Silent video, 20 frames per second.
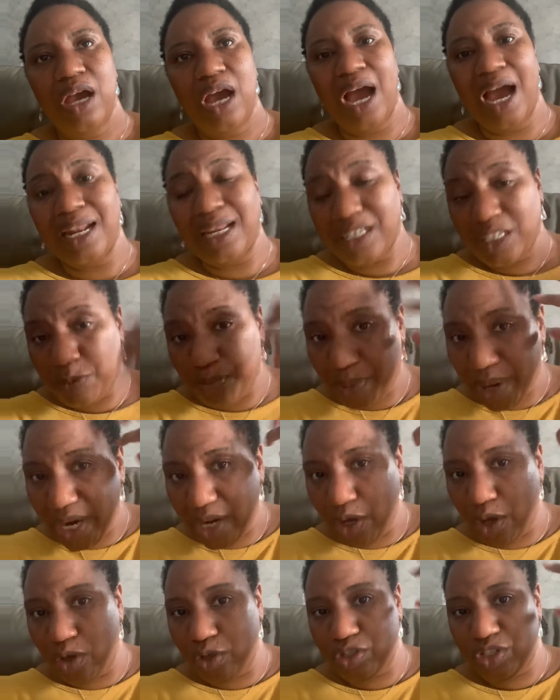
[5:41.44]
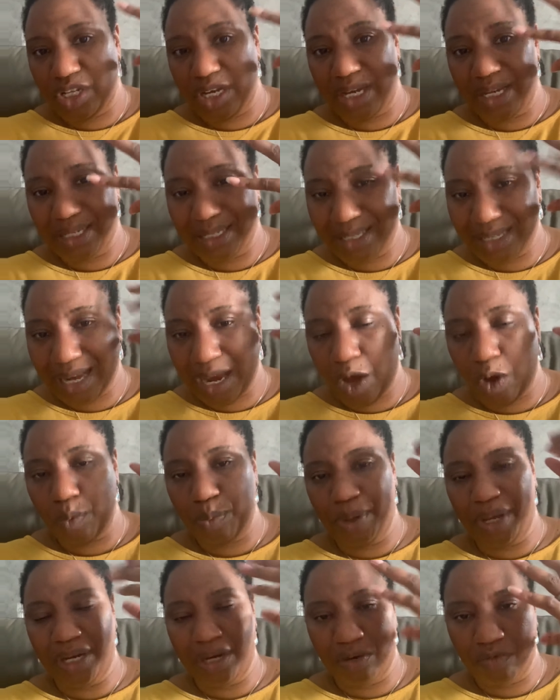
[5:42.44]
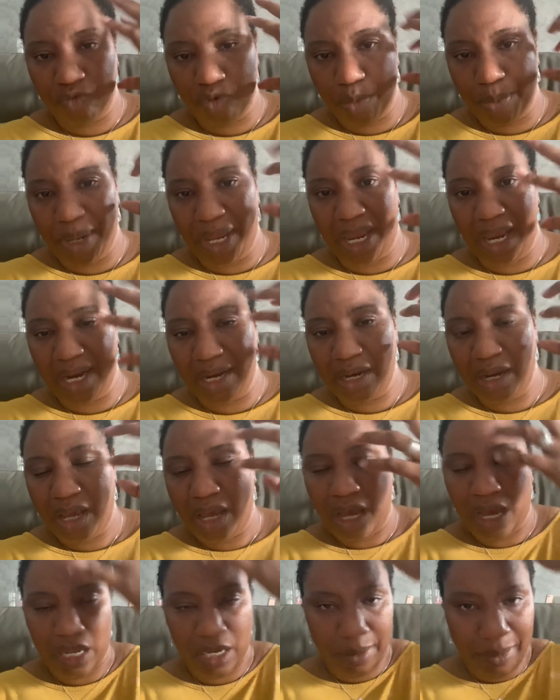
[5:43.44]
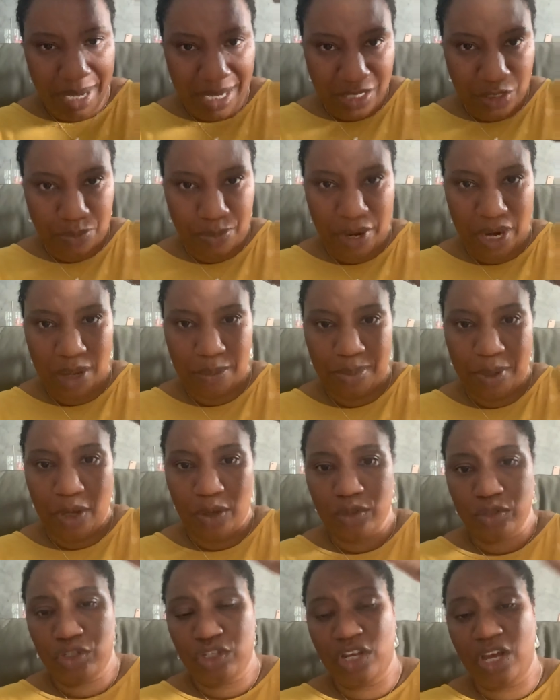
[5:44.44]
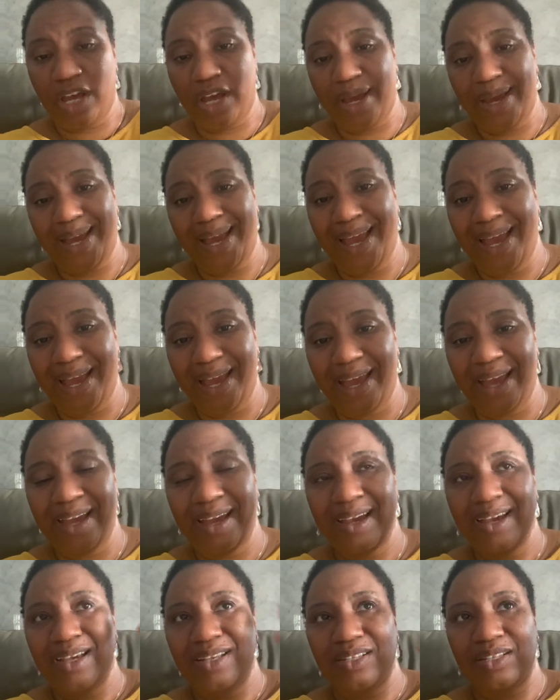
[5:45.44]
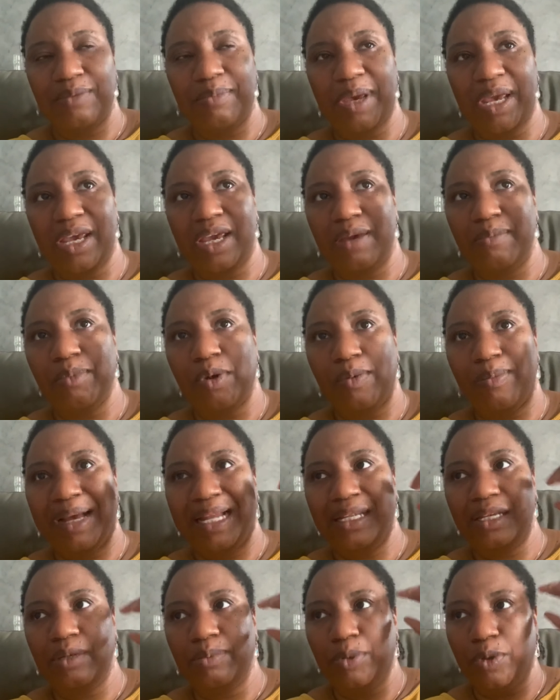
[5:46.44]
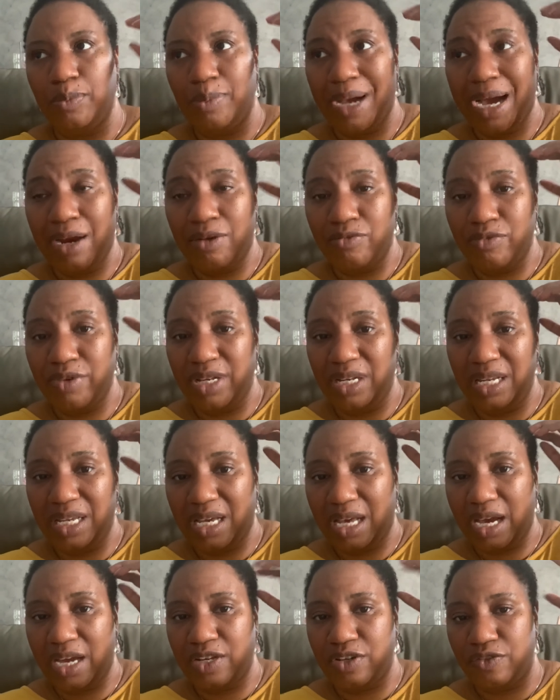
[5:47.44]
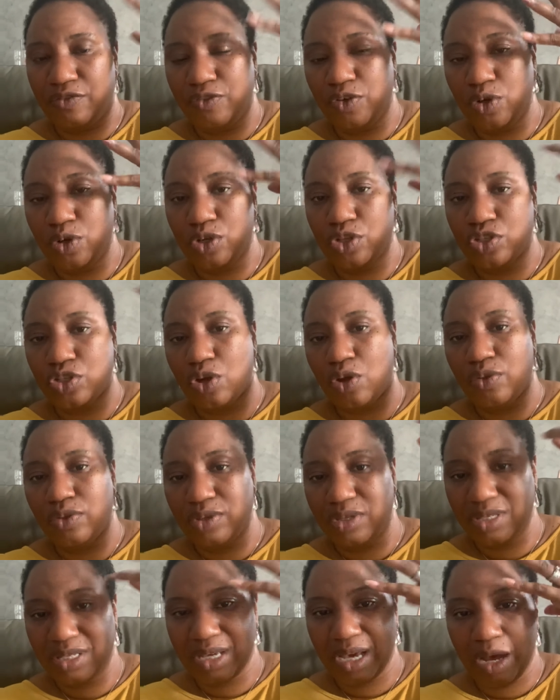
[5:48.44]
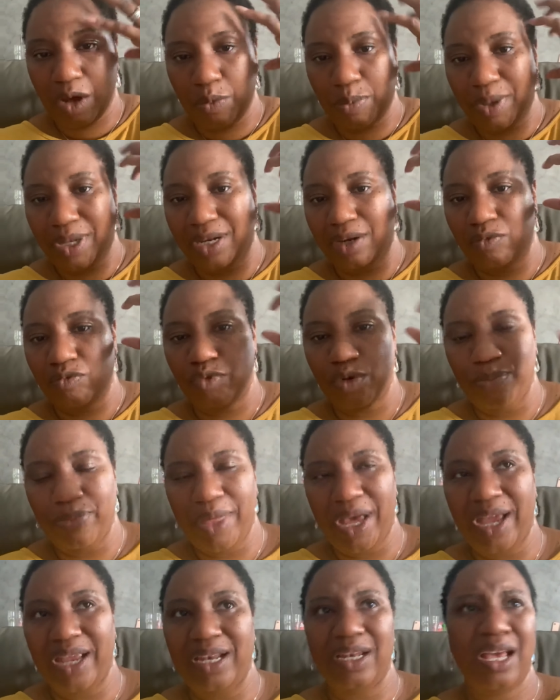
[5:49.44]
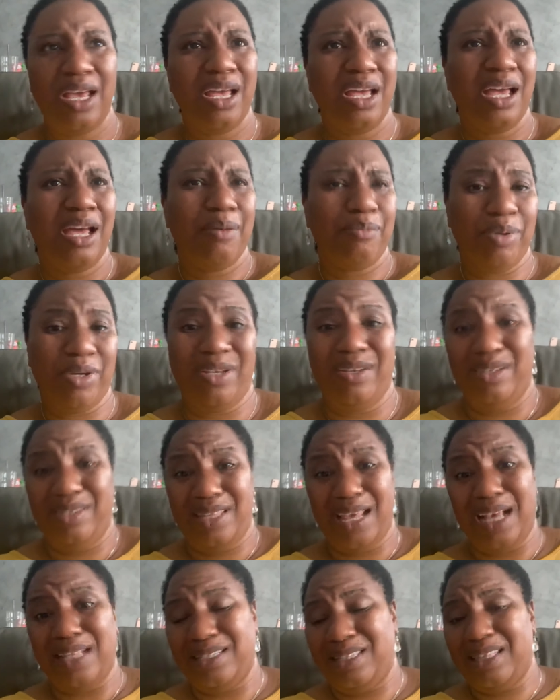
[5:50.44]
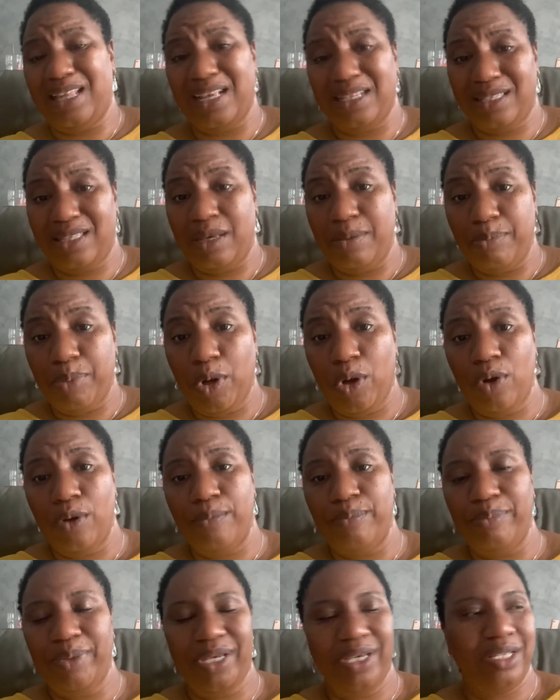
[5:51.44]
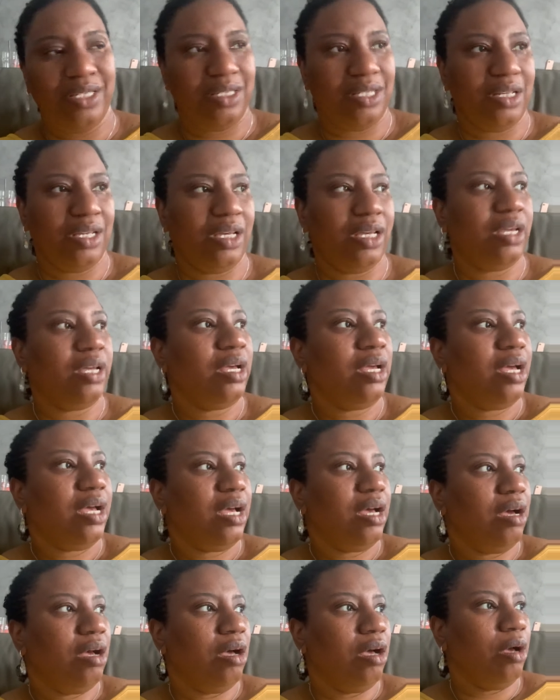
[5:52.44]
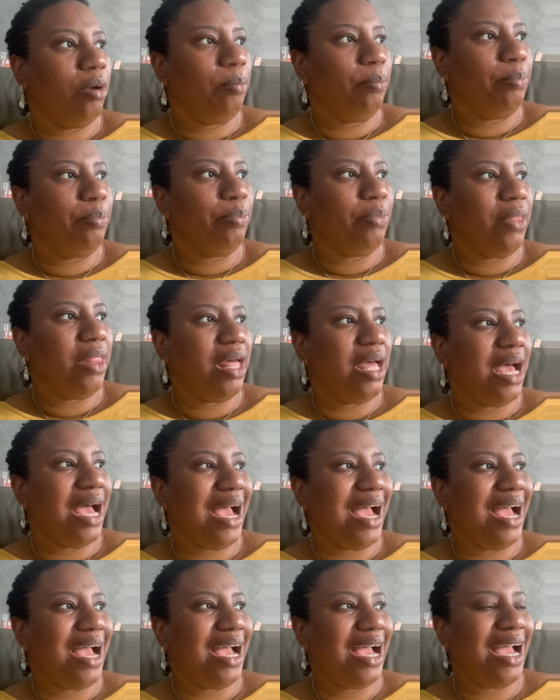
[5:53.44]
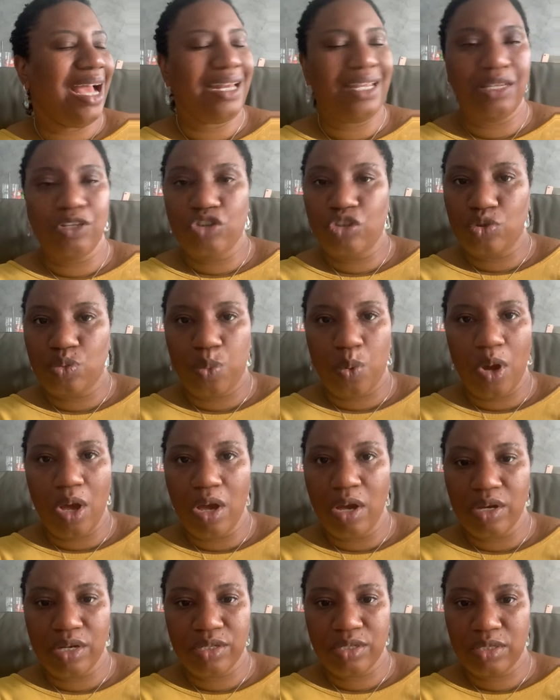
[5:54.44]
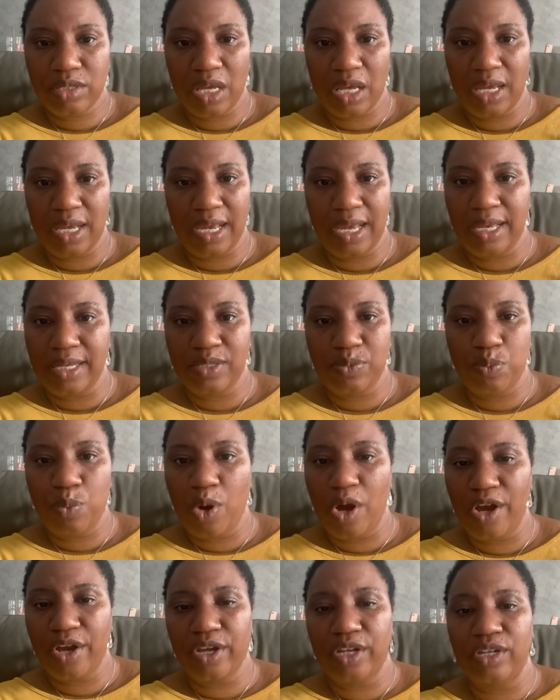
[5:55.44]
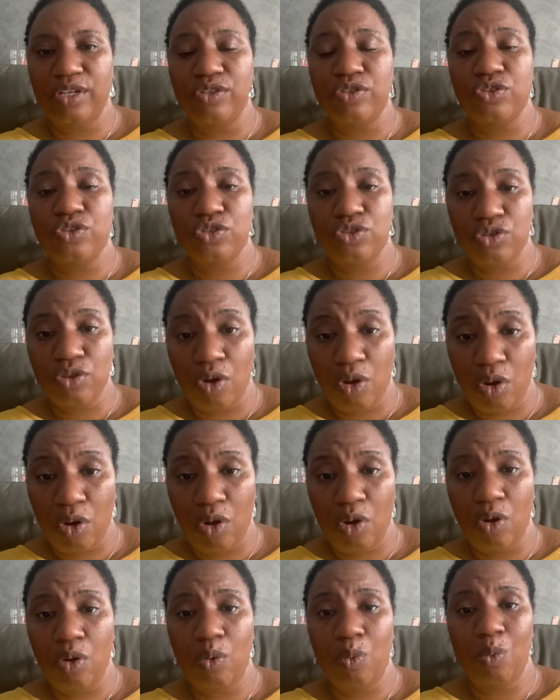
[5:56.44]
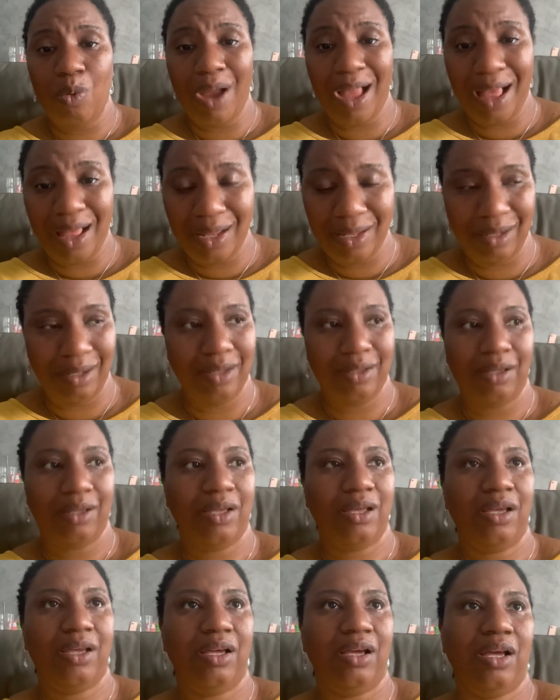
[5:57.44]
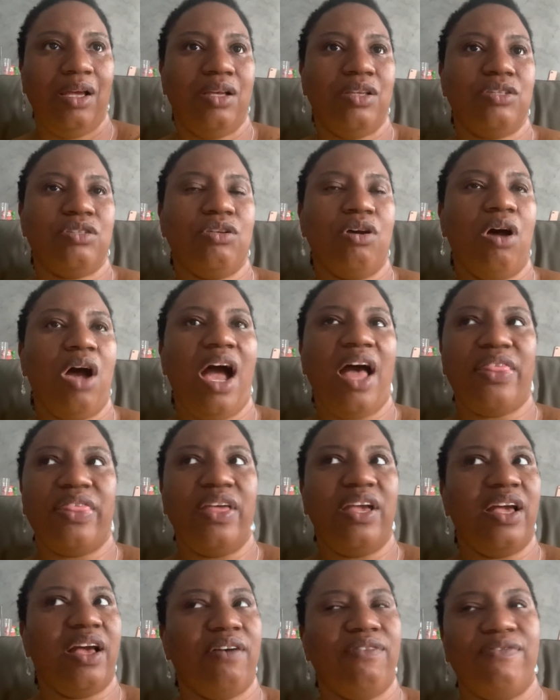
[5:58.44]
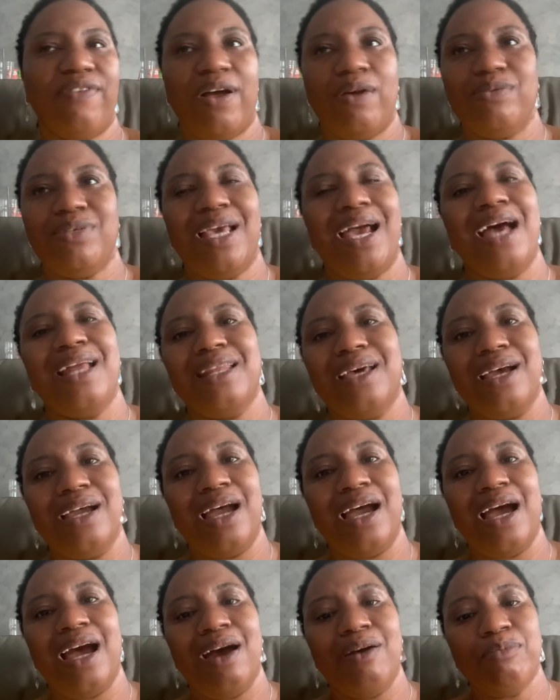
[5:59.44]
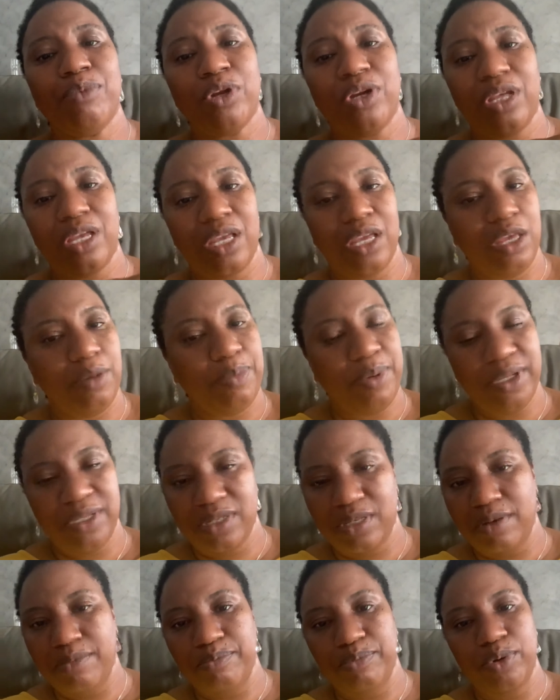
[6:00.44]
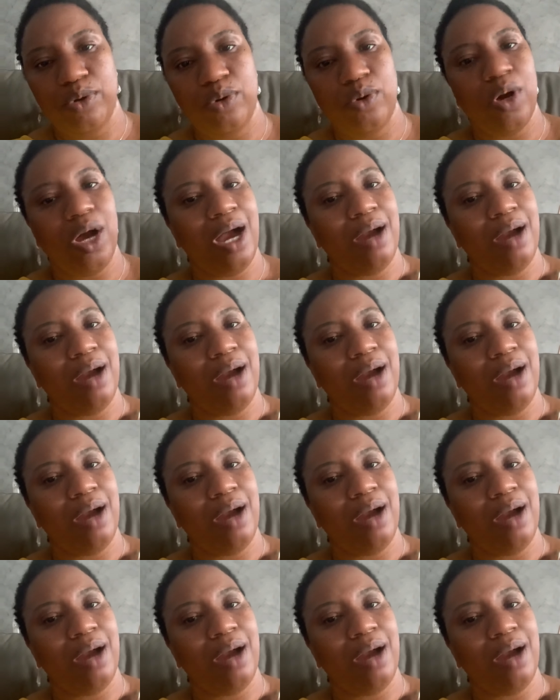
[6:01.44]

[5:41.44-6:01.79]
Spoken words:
And I spray it onto her scalp and I rub it in, and I might spray a bit onto her hair to make it more malleable, but I really kind of focus on the scalp and I rub that in because that's the important bit, isn't it? And it just works. It's working so well. So I think I found it, and I'm going to keep it simple.